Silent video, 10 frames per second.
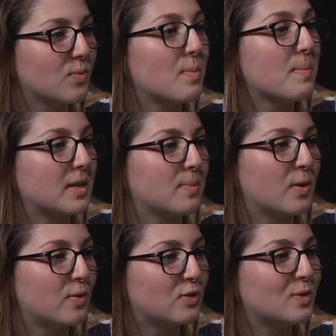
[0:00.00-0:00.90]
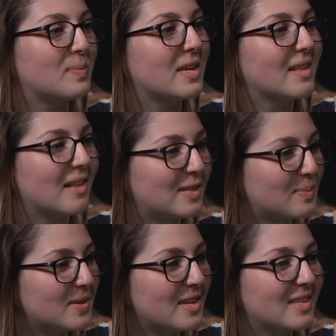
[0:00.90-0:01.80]
women basketball coaches being
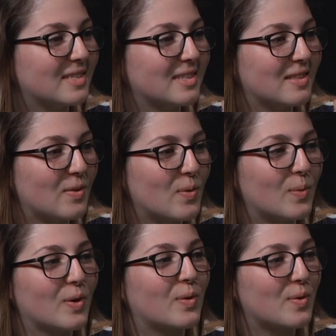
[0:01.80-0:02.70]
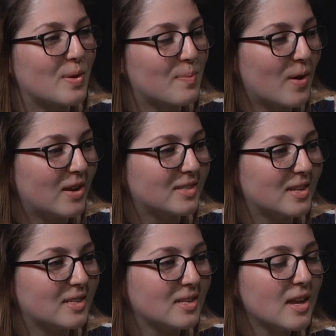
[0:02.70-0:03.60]
lesbians, and the whole recruiting
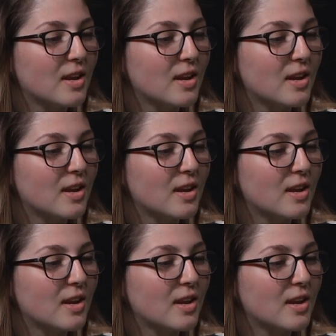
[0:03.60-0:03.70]
process.